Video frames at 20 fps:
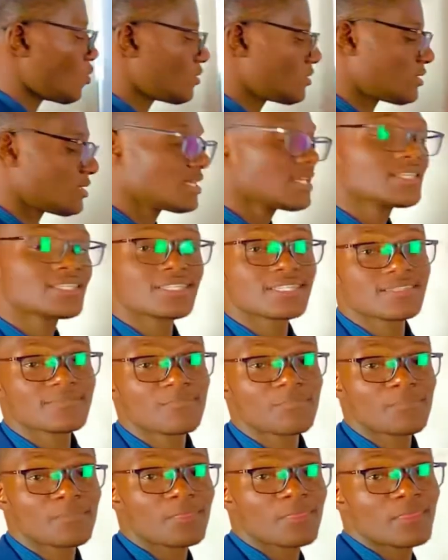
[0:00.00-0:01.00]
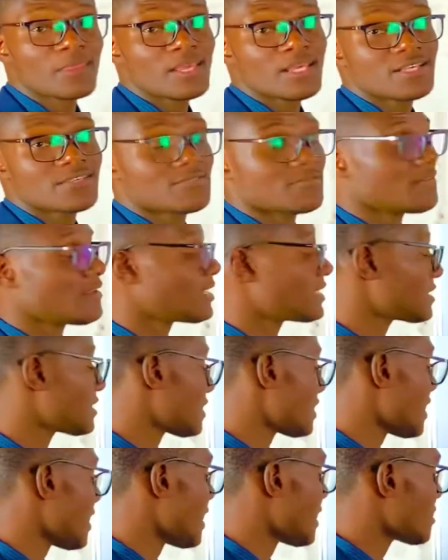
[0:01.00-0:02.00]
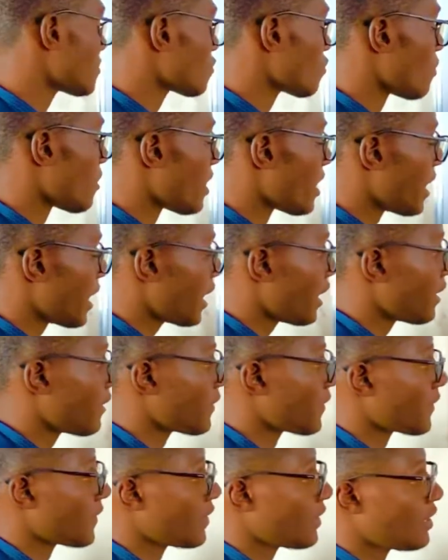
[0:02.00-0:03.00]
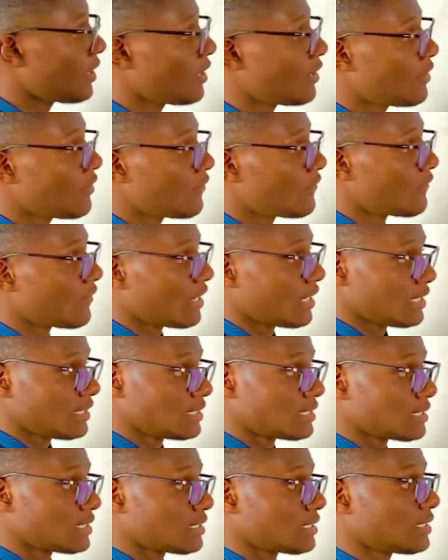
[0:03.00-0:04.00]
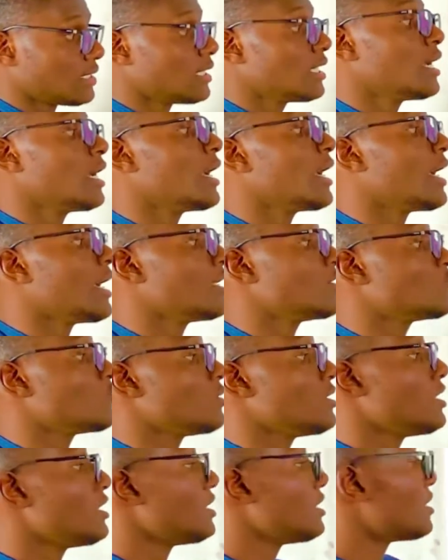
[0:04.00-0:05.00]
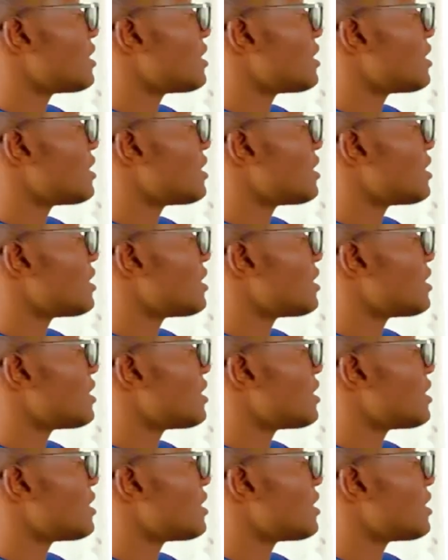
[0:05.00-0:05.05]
this is vector xy, right? And we need the